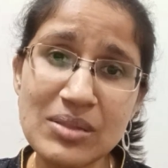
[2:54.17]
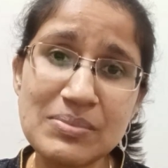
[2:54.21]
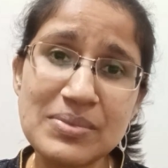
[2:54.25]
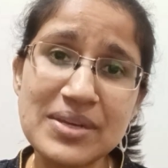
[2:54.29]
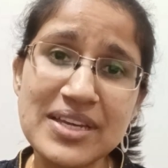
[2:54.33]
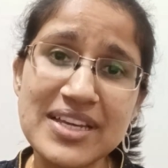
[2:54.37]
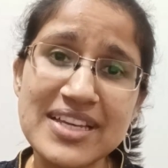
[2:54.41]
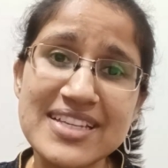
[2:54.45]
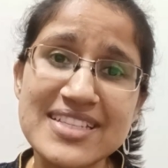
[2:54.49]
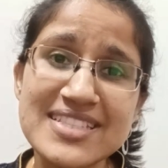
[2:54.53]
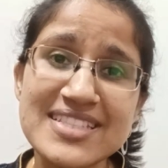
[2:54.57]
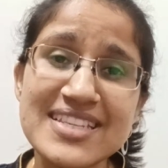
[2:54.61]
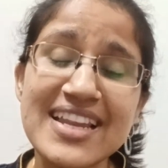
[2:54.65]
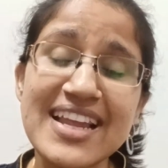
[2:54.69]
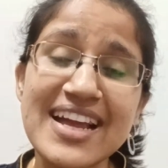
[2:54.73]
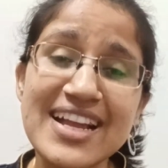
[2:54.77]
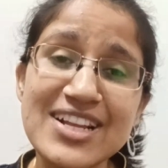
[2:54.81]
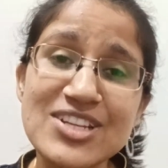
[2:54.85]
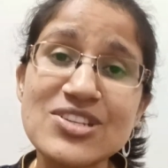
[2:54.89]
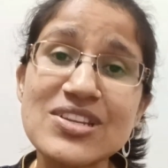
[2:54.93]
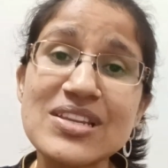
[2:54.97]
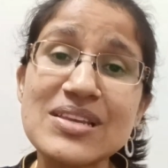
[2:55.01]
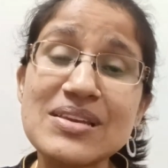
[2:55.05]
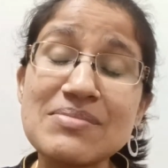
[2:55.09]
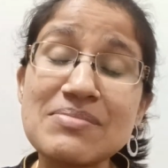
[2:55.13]
because it
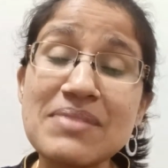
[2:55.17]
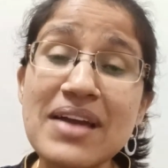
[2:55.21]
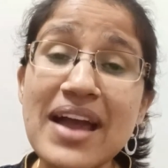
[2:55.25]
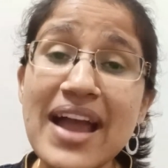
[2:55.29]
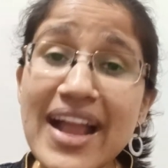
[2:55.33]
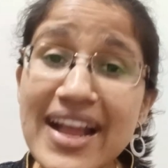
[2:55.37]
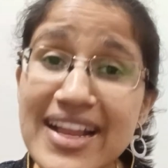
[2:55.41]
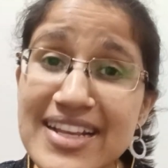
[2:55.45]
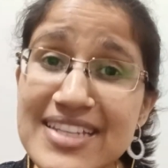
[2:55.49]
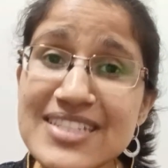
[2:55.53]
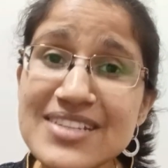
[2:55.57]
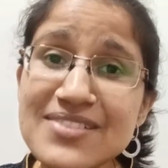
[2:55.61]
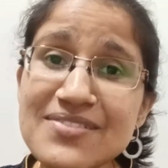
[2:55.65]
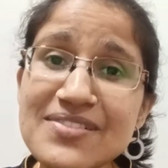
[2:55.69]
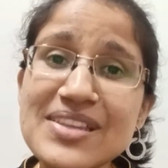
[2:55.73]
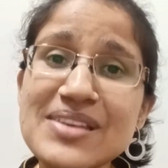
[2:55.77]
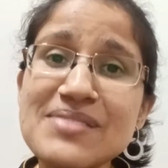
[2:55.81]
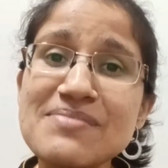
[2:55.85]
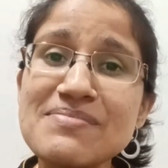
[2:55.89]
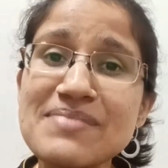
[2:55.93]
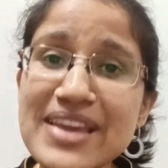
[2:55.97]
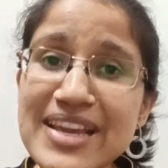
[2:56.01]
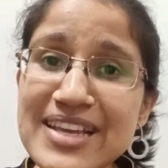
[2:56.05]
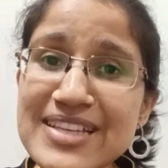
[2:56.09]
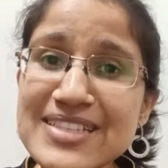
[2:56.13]
actually actively
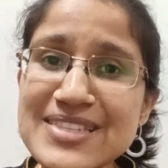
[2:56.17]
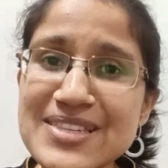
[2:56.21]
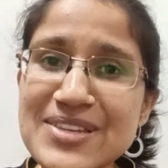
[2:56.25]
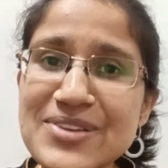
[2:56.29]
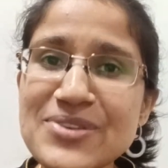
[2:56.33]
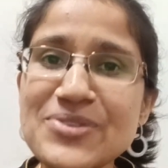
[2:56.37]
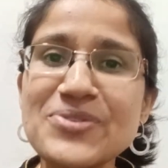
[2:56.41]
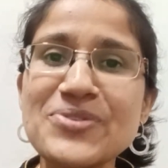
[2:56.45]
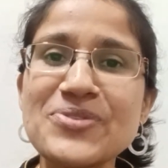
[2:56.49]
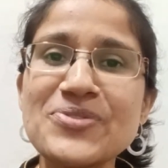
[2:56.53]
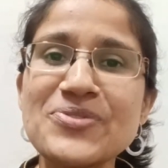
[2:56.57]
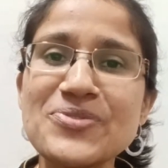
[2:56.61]
makes you